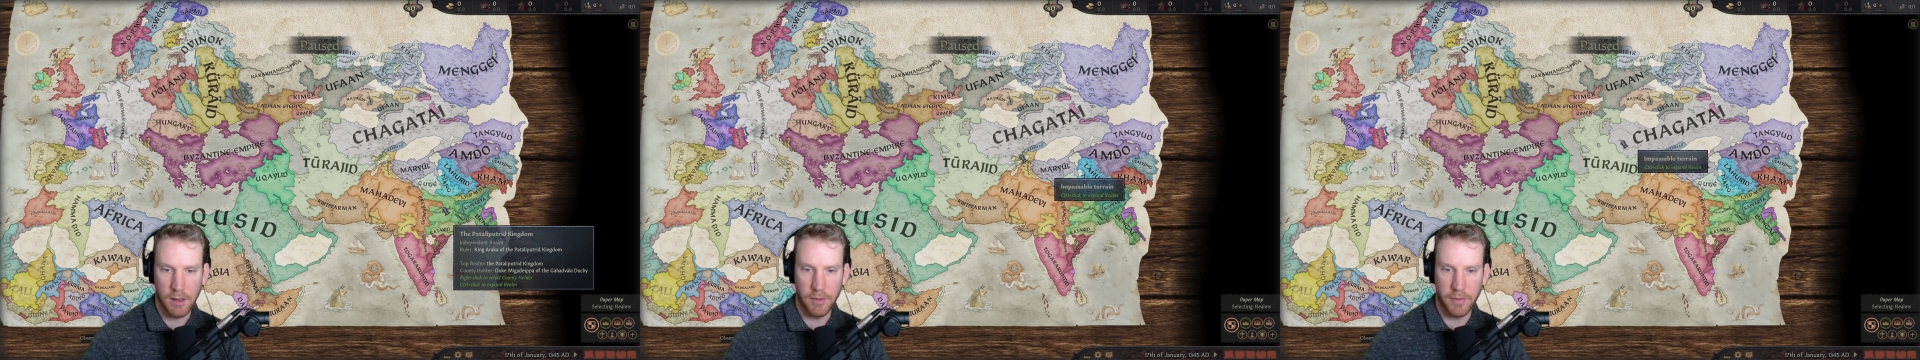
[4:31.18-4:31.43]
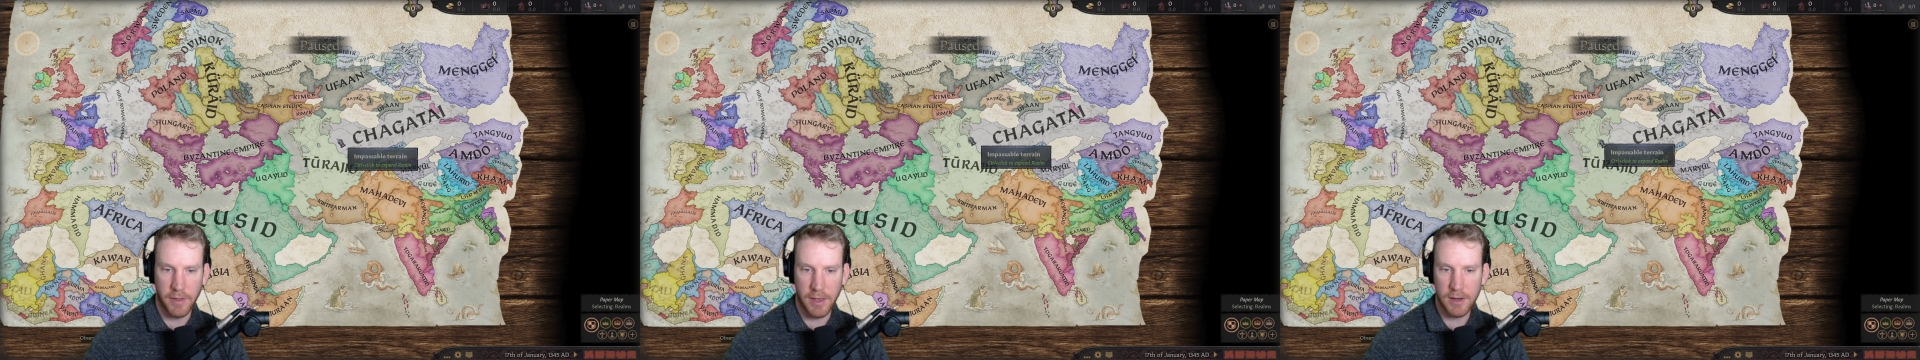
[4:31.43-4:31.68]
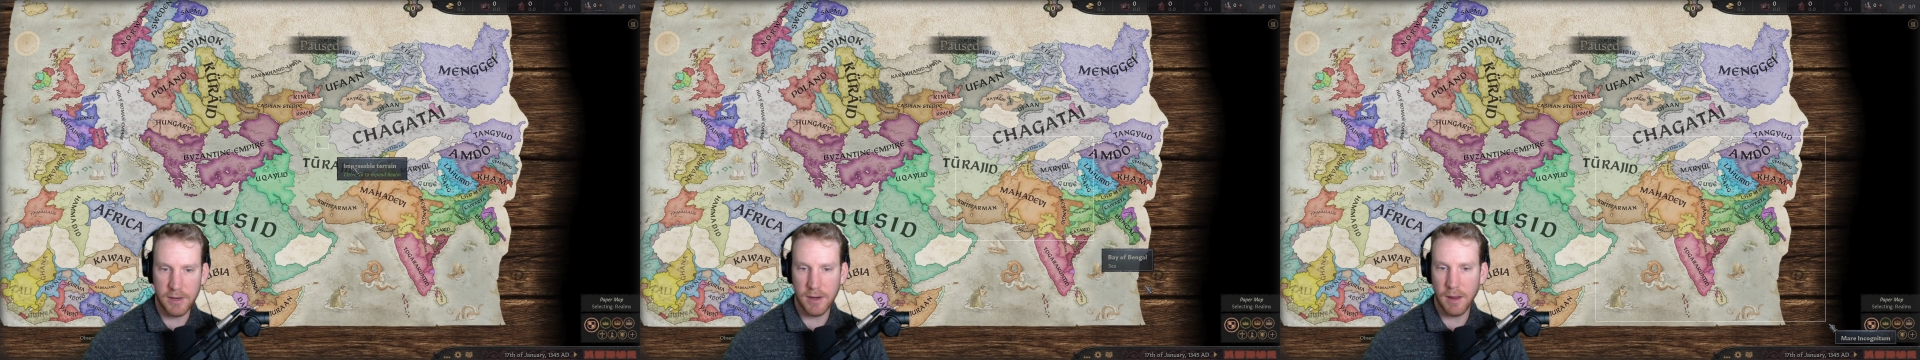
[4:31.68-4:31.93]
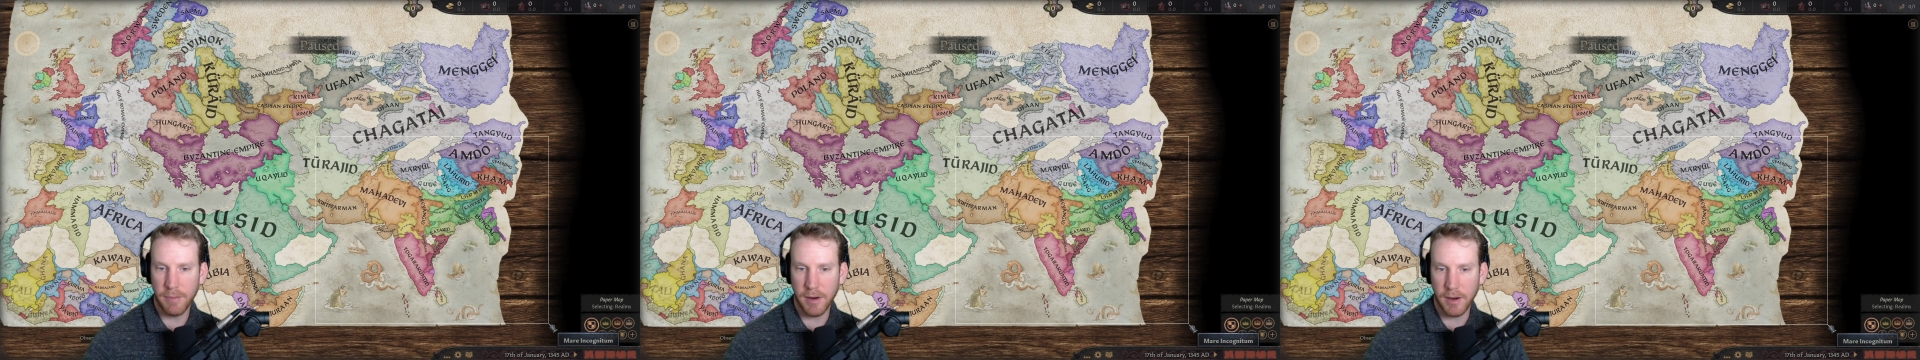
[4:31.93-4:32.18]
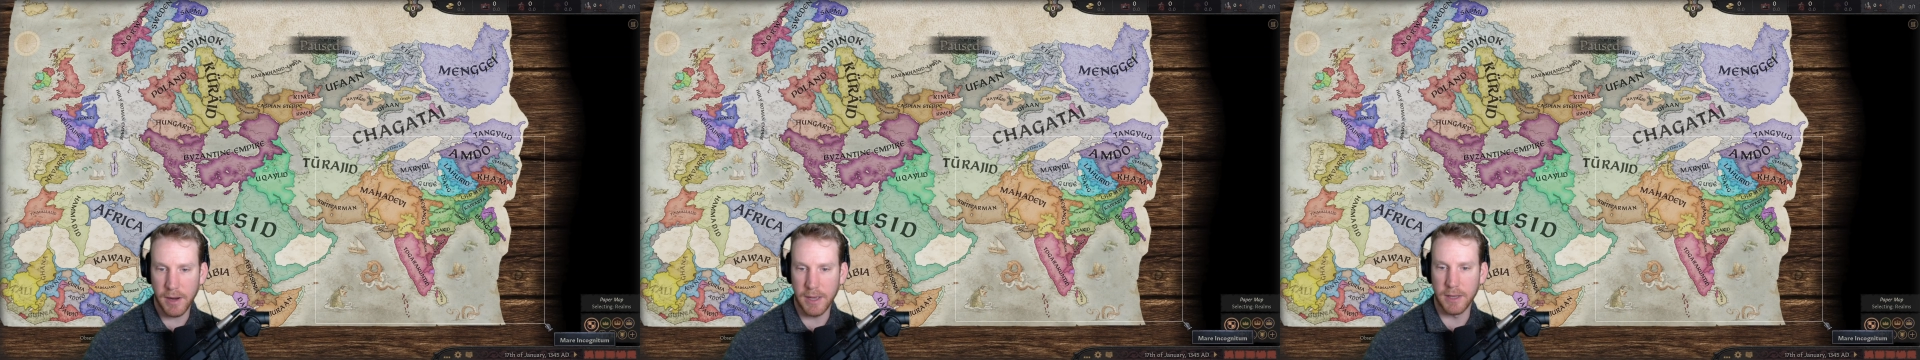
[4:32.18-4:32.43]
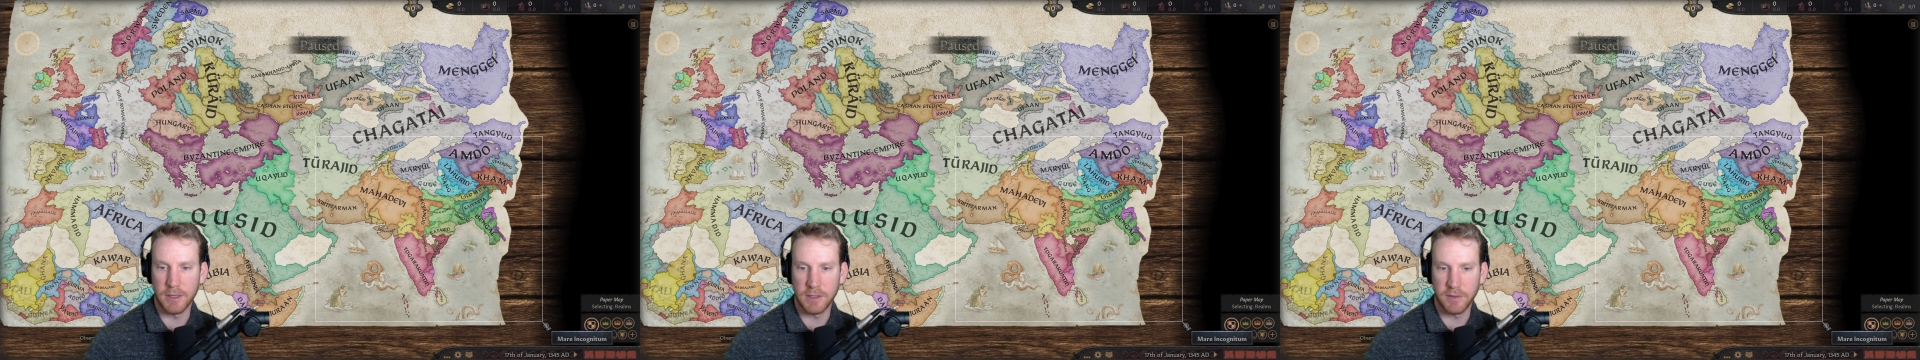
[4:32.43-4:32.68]
The Indian Empire
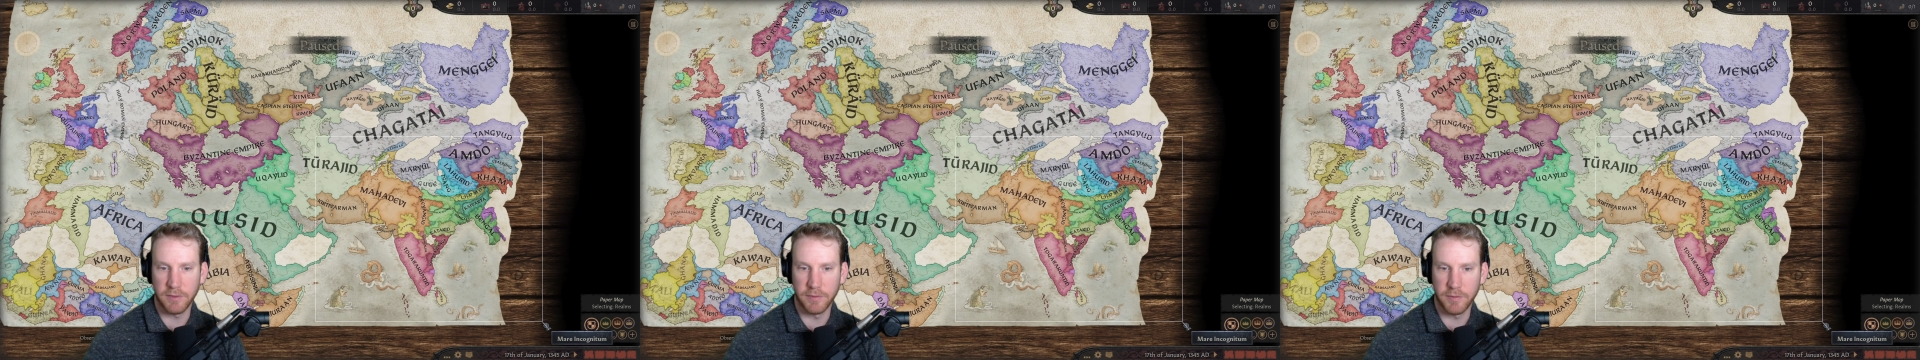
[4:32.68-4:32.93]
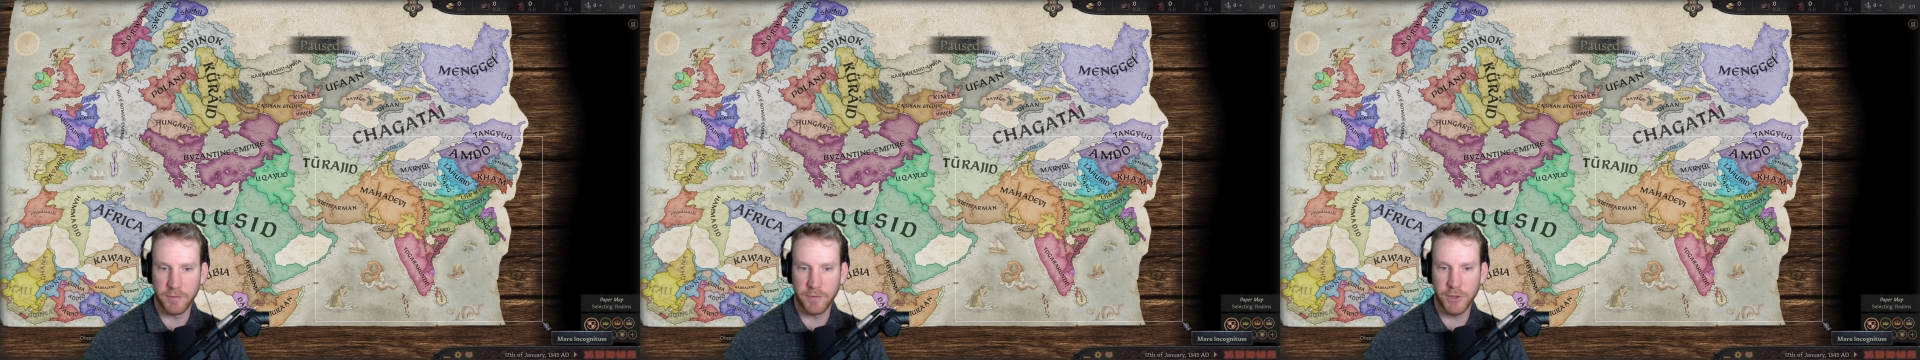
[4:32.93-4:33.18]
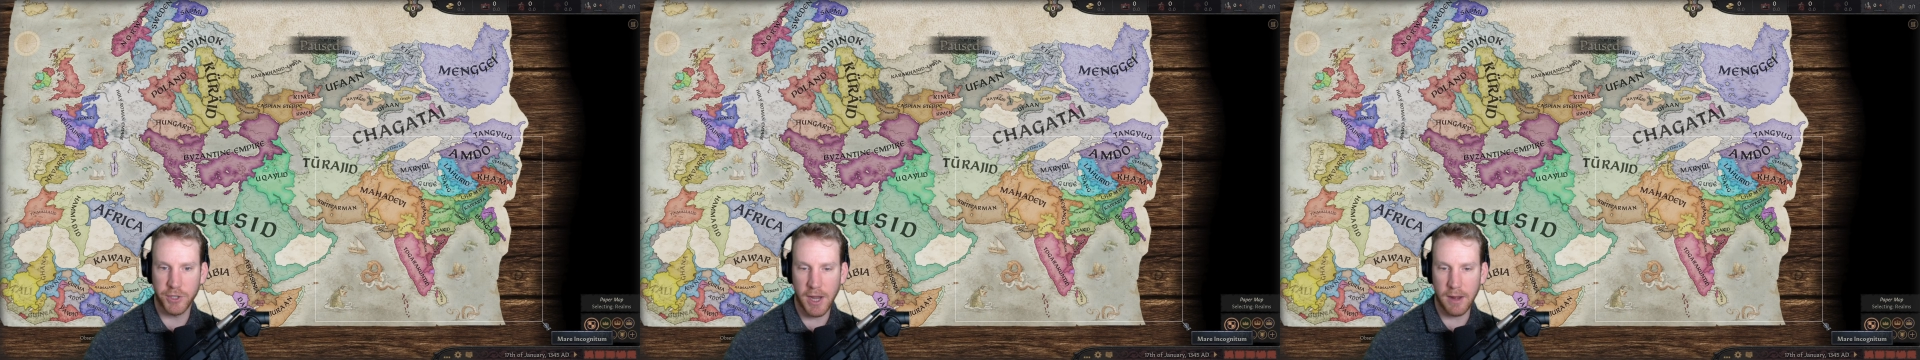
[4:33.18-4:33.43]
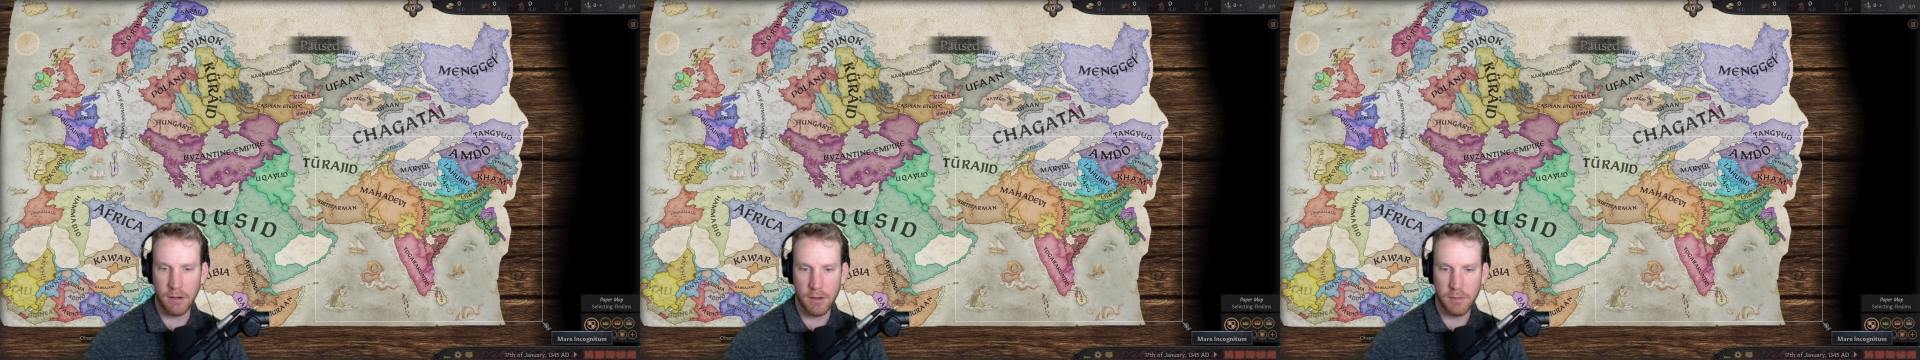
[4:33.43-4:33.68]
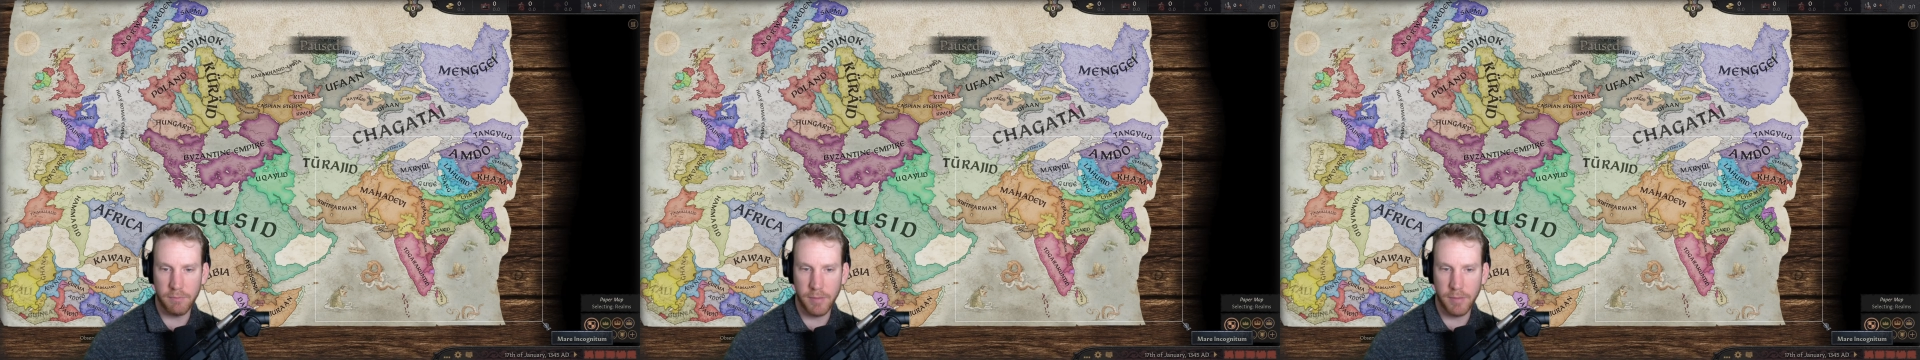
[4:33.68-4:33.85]
has shattered,